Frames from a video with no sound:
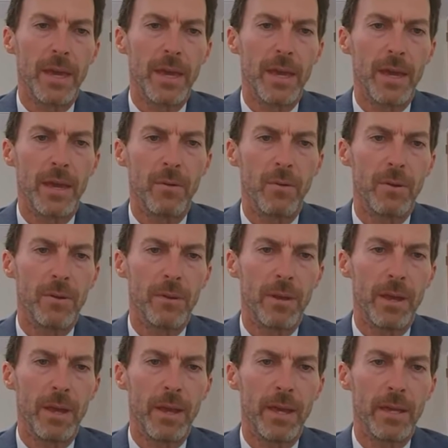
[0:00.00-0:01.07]

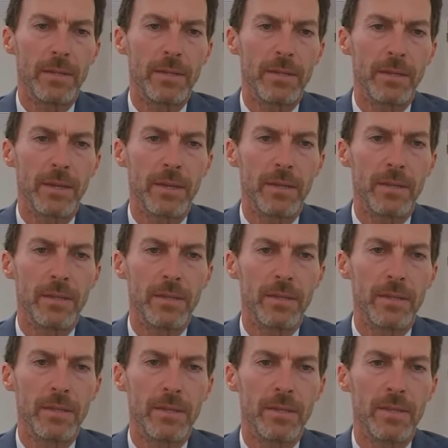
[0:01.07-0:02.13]
This
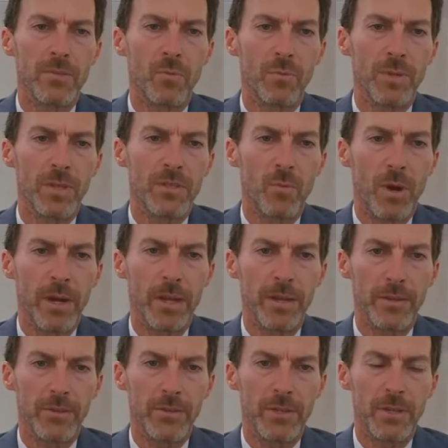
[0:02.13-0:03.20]
is widely
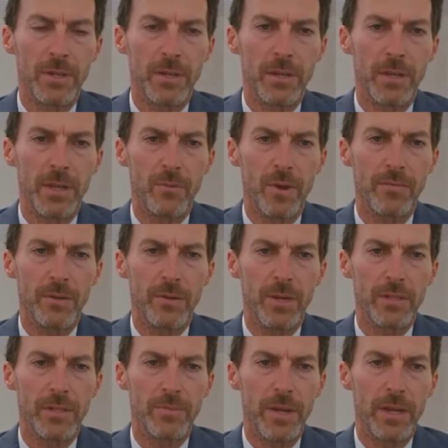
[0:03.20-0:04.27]
understood in revenue
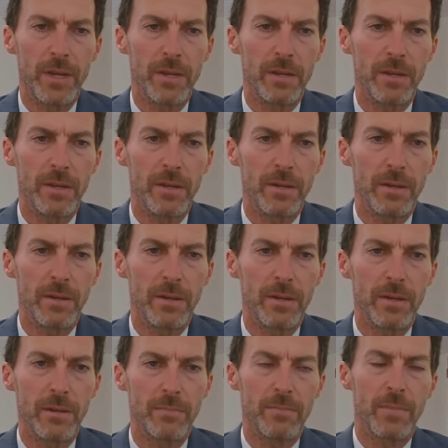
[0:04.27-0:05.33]
estimating
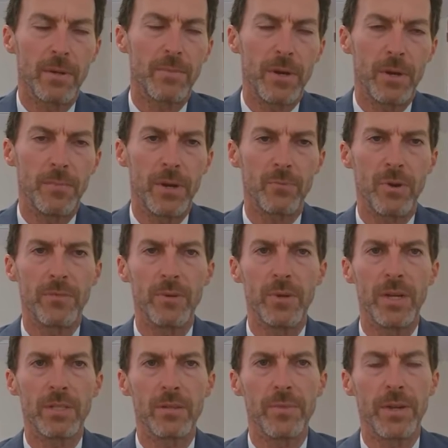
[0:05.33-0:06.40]
among revenue
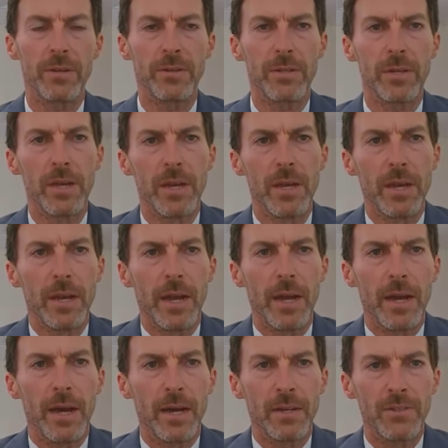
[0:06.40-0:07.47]
estimators.
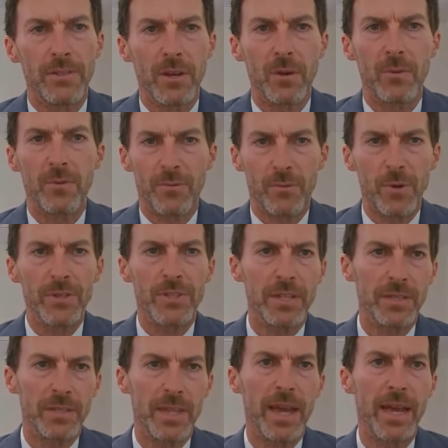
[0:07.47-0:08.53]
So, for
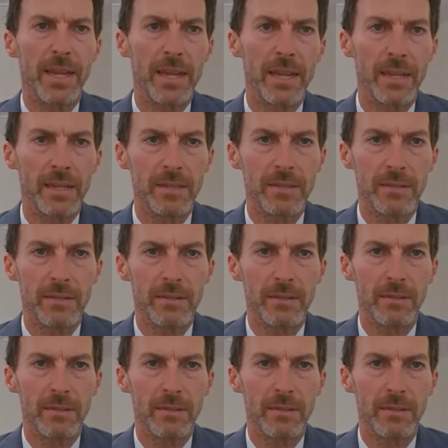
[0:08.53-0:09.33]
instance, that is